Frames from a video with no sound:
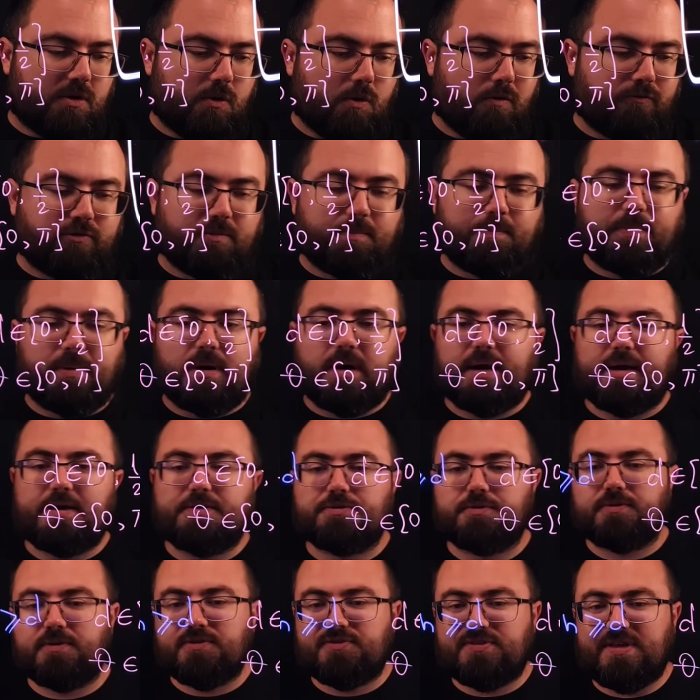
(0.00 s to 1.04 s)
over pi
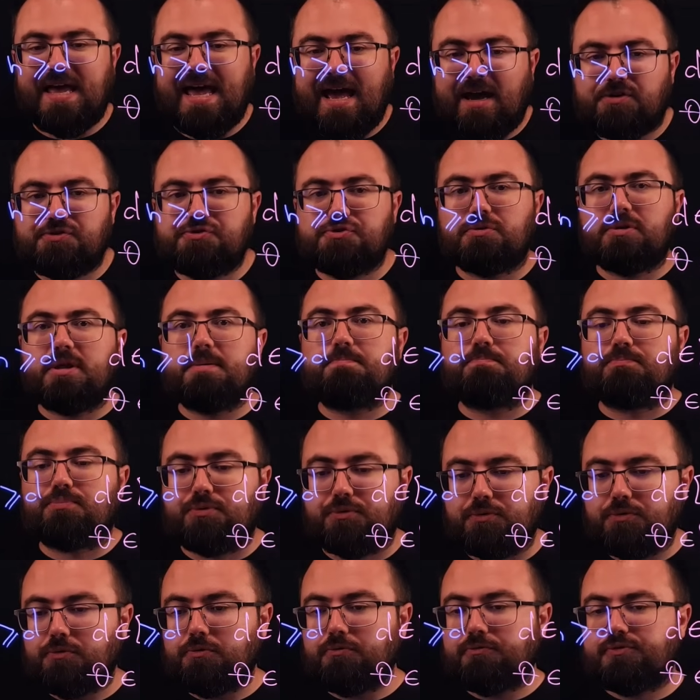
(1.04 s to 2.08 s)
so this actually
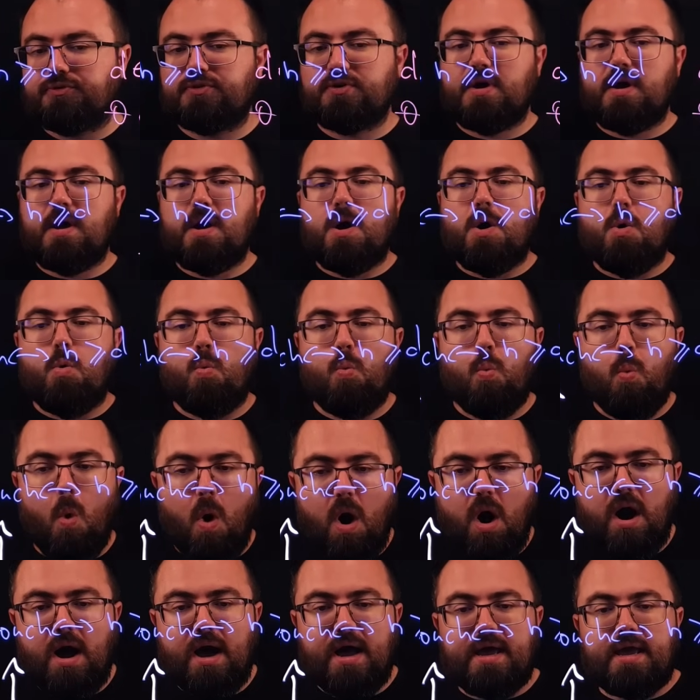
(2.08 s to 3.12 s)
proves
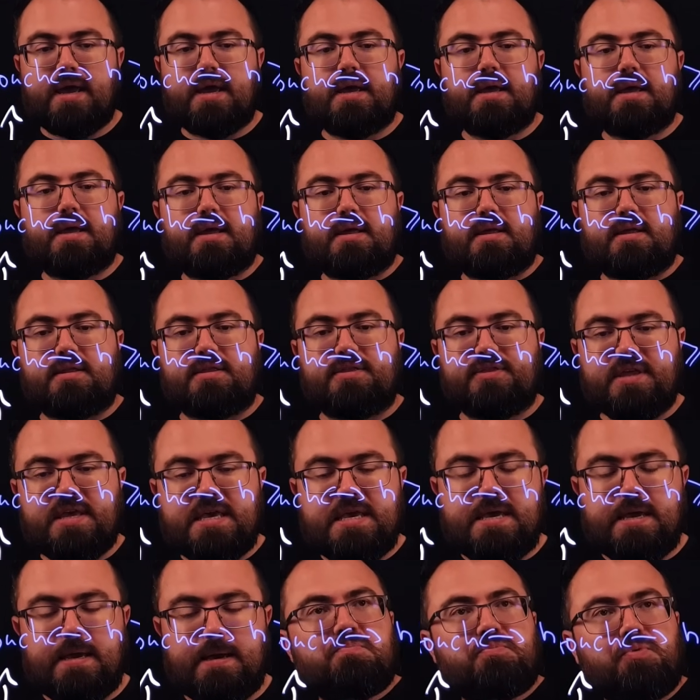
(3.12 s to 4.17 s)
why
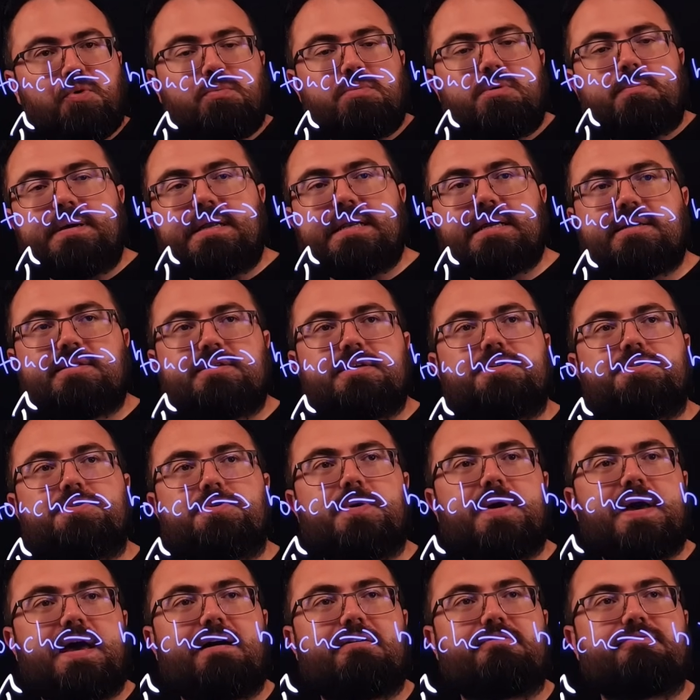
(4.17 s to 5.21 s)
the probability
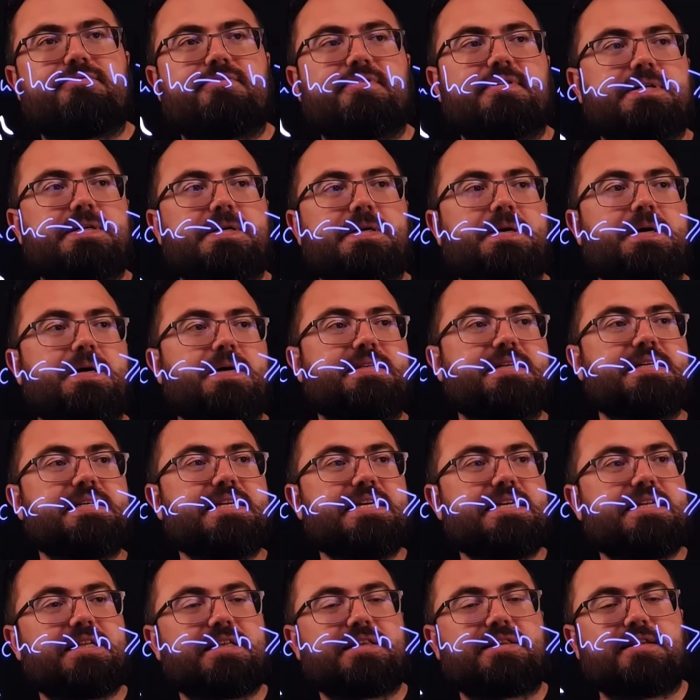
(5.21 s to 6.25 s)
to have uh, the
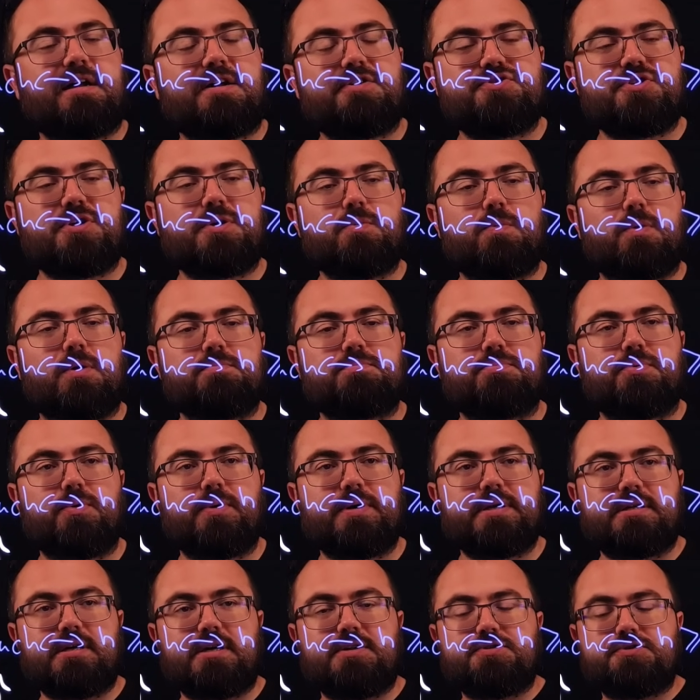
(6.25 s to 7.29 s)
needle touching one
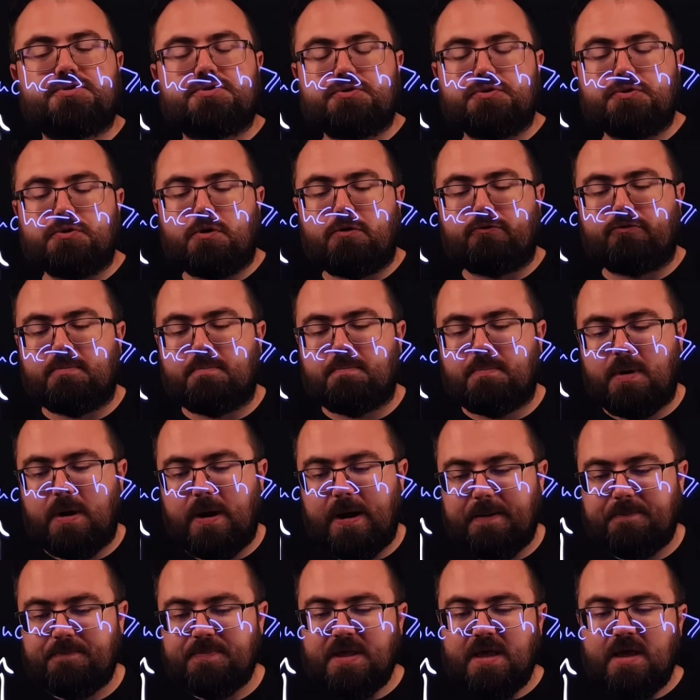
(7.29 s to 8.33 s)
point, it's 2 over
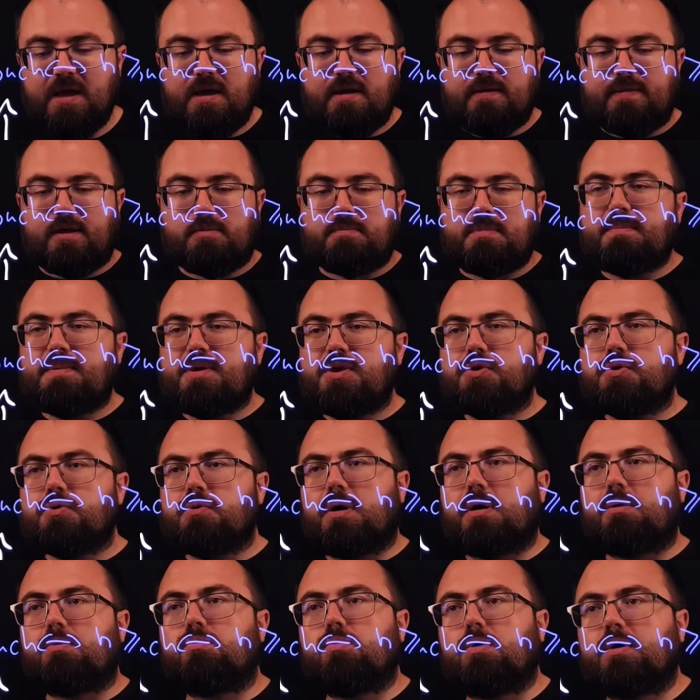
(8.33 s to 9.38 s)
pi. Now, maybe
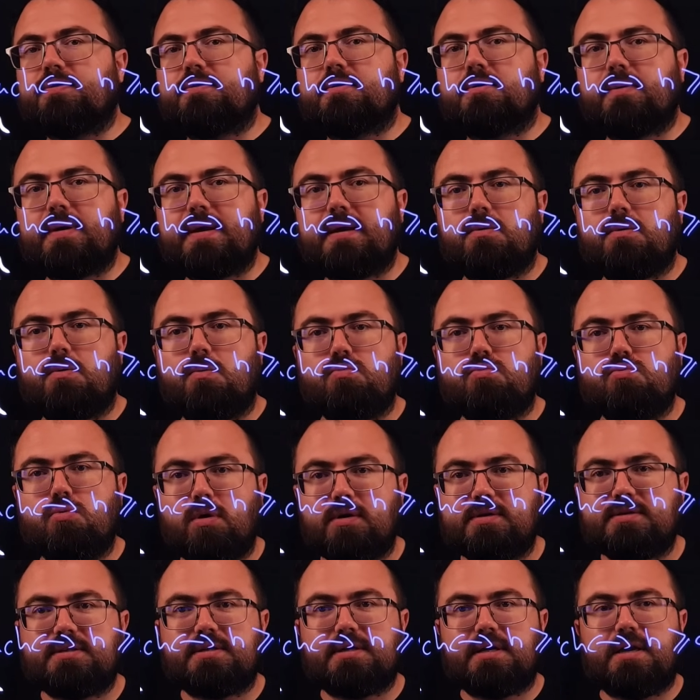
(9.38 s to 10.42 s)
you are wondering
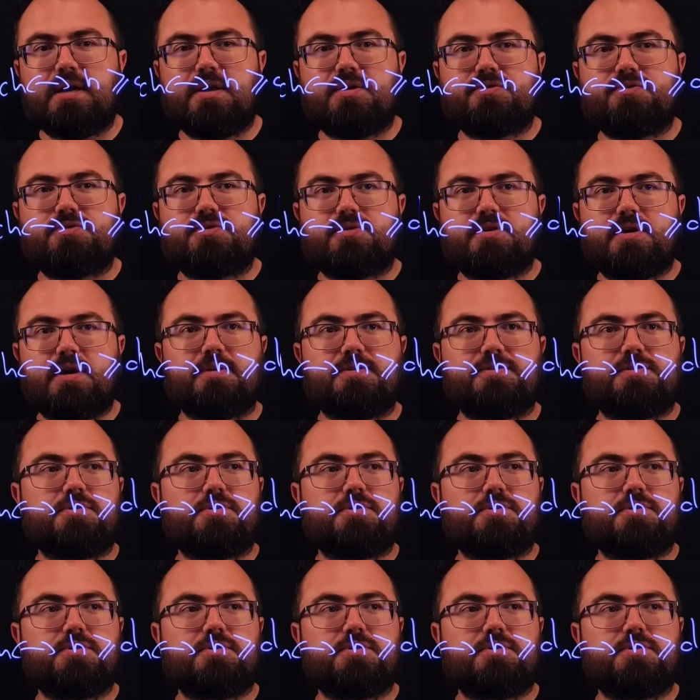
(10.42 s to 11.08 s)
what is the